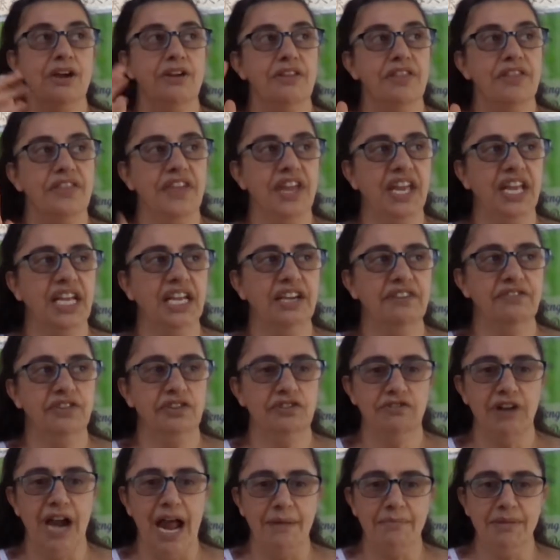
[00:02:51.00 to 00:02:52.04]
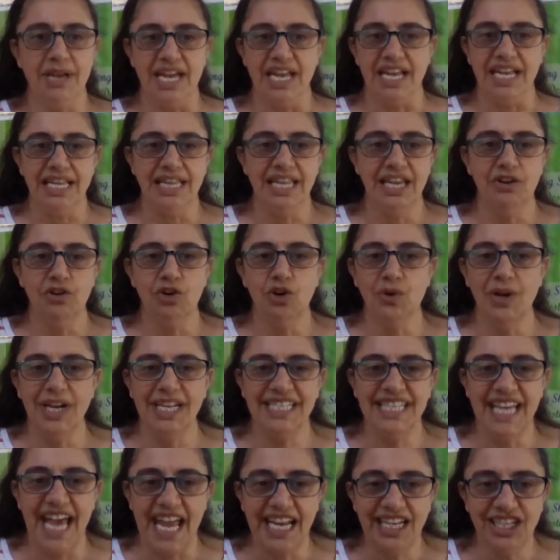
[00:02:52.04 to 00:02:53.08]
think of a rabbit, they're
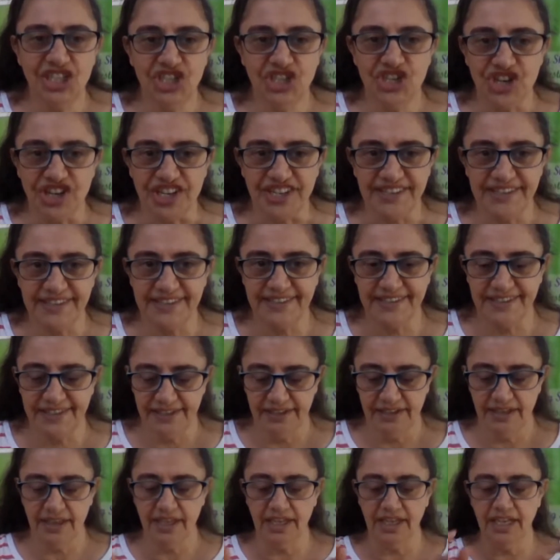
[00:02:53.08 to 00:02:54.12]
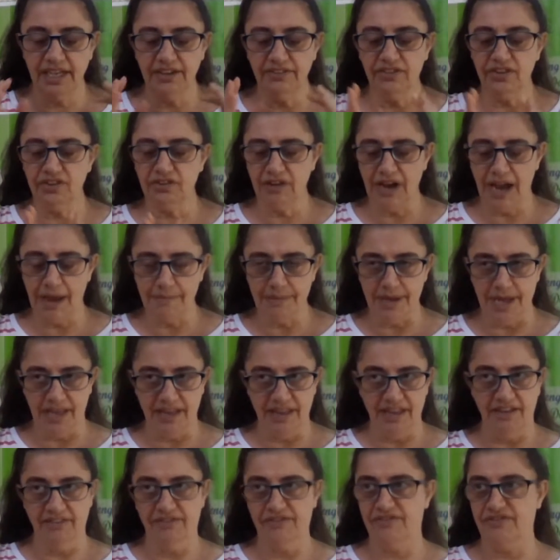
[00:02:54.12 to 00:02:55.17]
always anxious. Think of a rabbit,
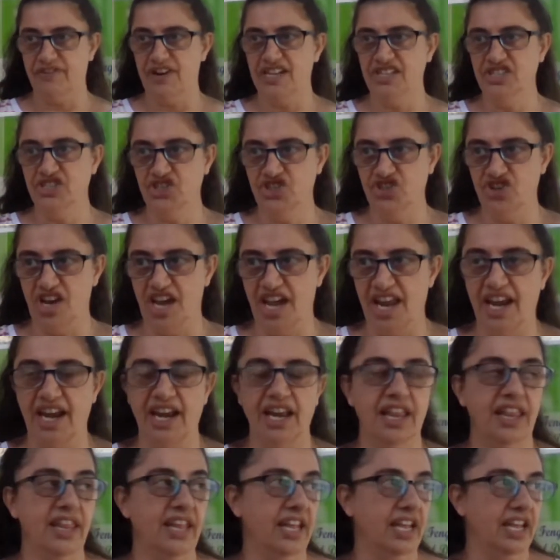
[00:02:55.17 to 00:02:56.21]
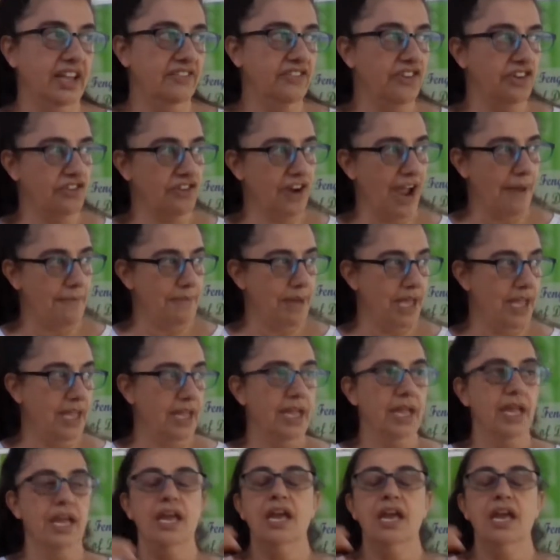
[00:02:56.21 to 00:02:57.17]
they're frustrated. Think of a rabbit.